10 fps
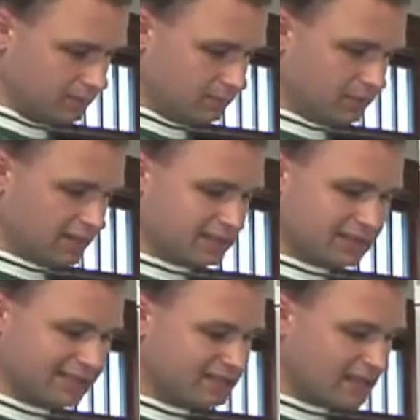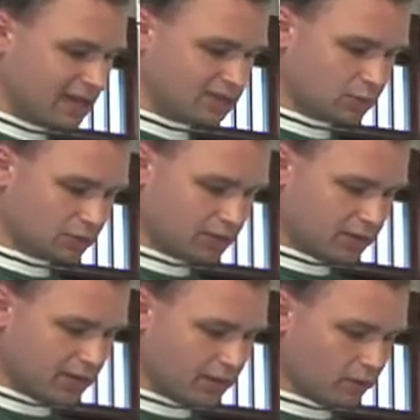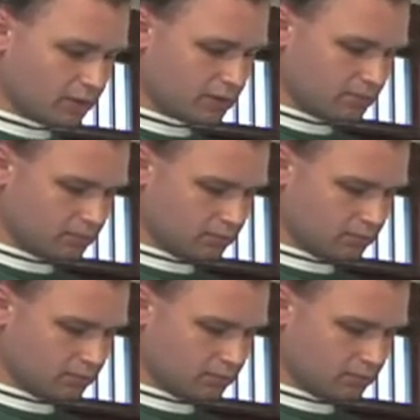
because that sauce will drip down over them.